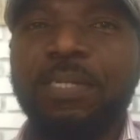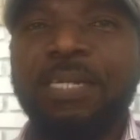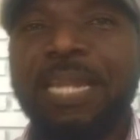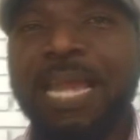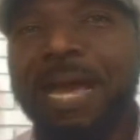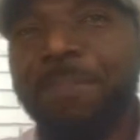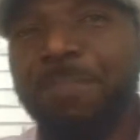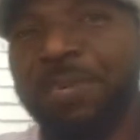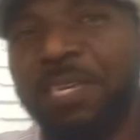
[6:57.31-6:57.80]

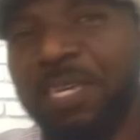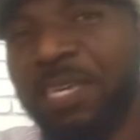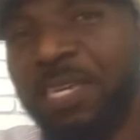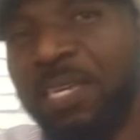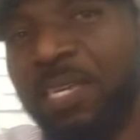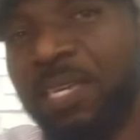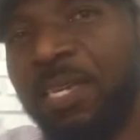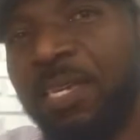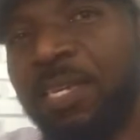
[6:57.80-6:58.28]
na
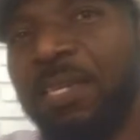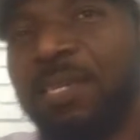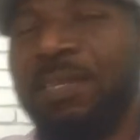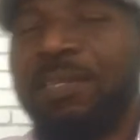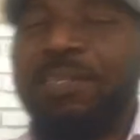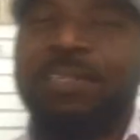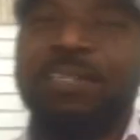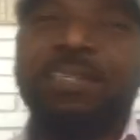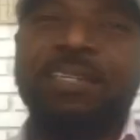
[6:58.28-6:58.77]
me.
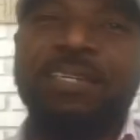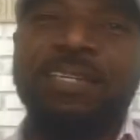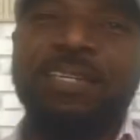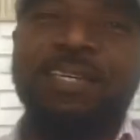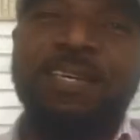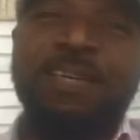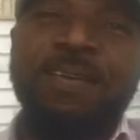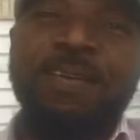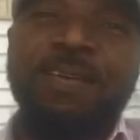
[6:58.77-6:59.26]

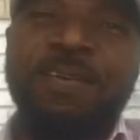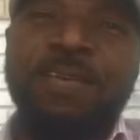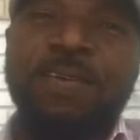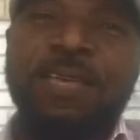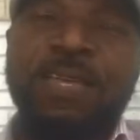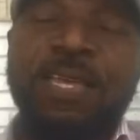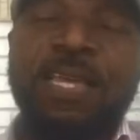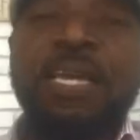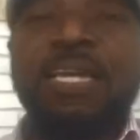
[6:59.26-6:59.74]

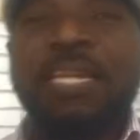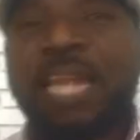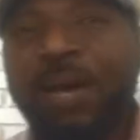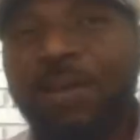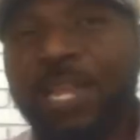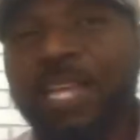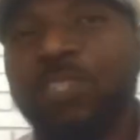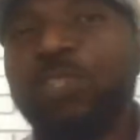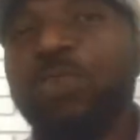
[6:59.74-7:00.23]

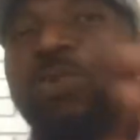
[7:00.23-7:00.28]
Now let's